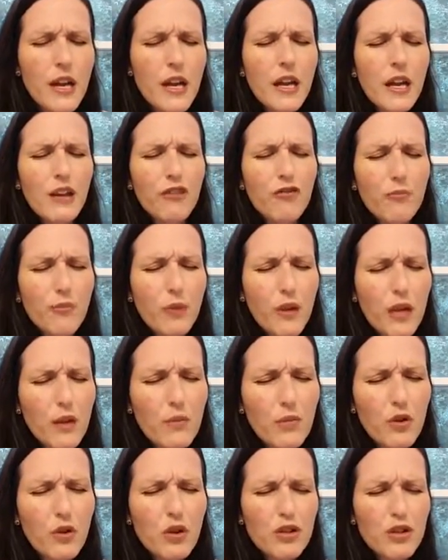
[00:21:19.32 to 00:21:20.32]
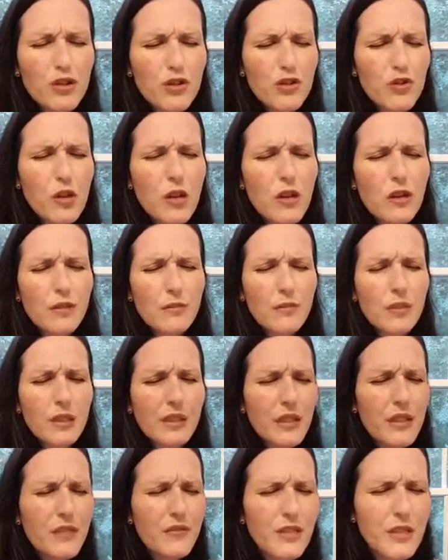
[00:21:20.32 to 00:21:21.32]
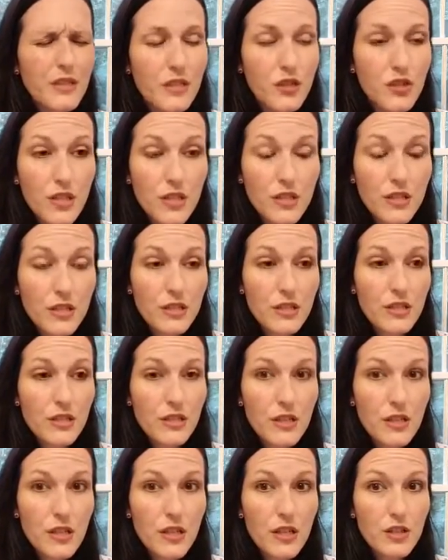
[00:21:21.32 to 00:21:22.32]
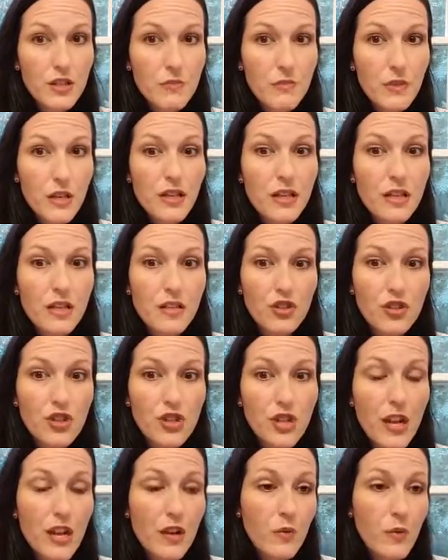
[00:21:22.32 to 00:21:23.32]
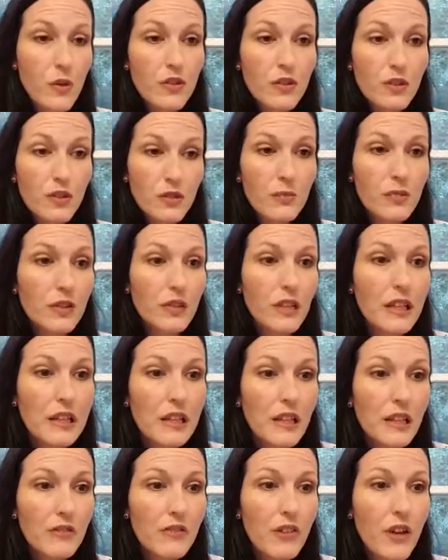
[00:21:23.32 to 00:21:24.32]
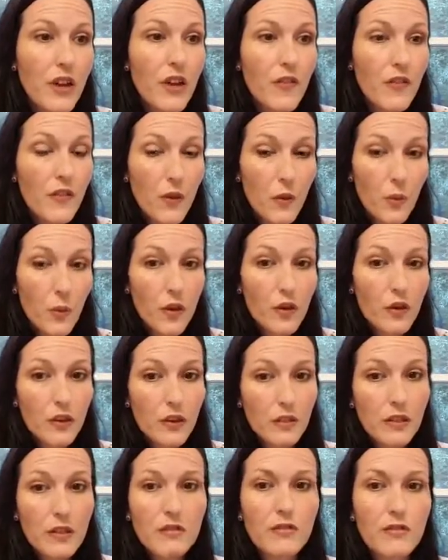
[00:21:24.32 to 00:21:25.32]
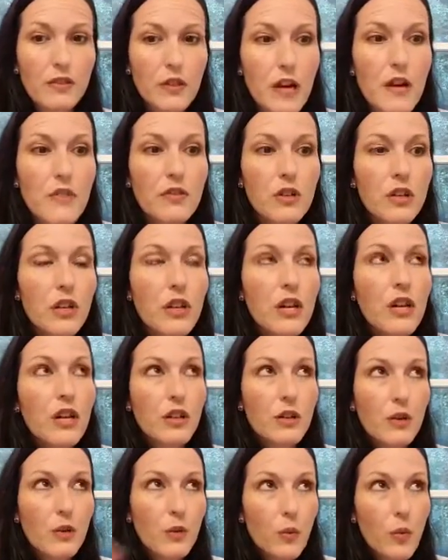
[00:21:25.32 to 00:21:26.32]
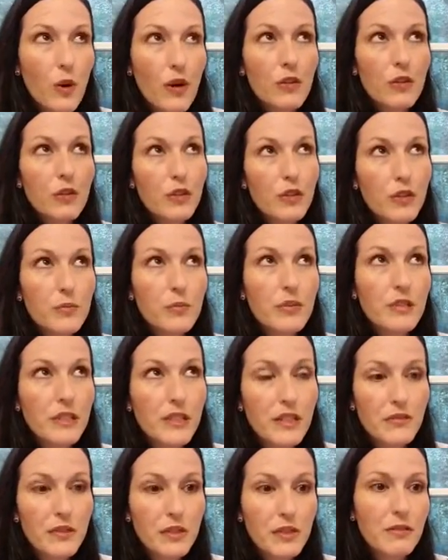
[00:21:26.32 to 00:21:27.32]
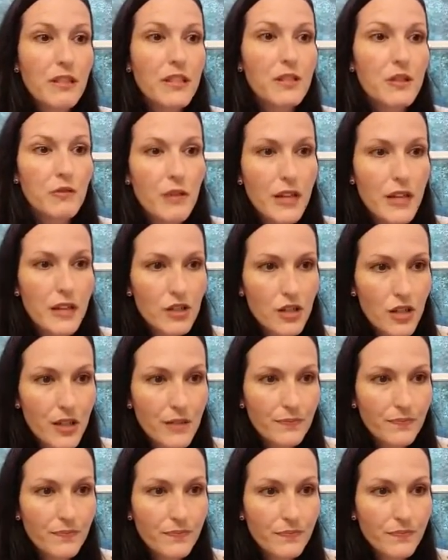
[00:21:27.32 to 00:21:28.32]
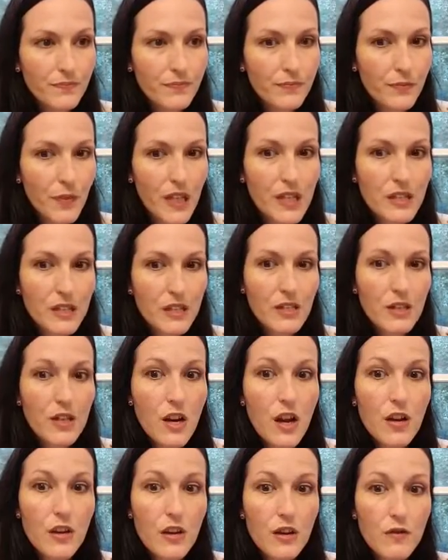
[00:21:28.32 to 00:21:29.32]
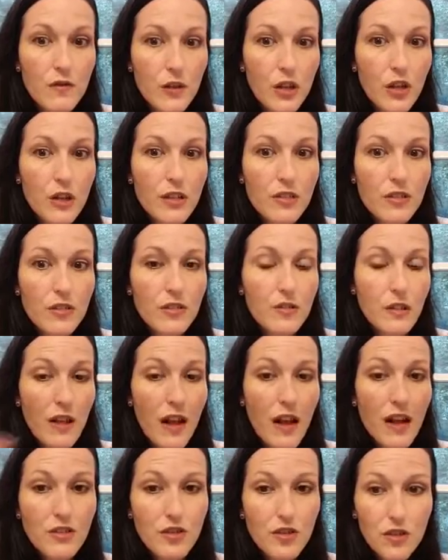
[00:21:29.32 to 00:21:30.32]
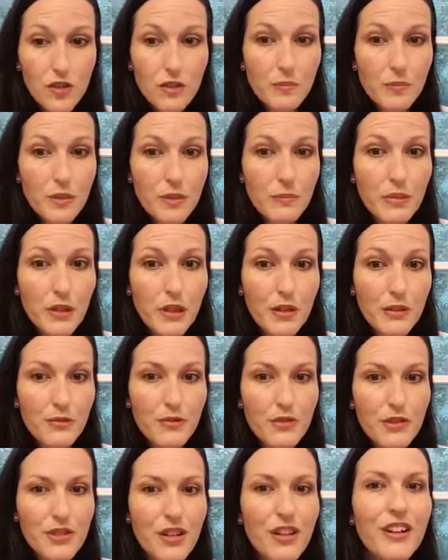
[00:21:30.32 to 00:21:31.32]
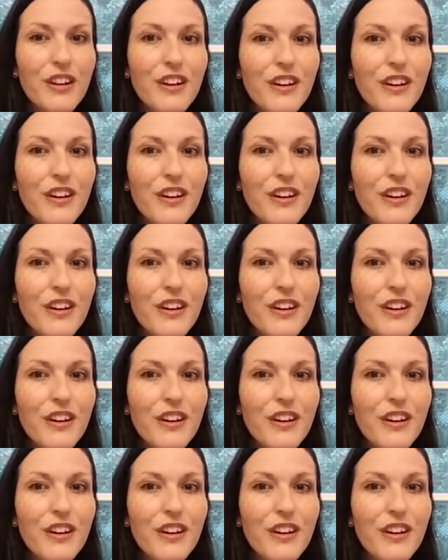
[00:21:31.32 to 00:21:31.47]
if people are struggling believing in the justice of God, you might need to check whether you believe that we're going to live forever, whether you believe in the resurrection, because it's not over until the last trumpet blows.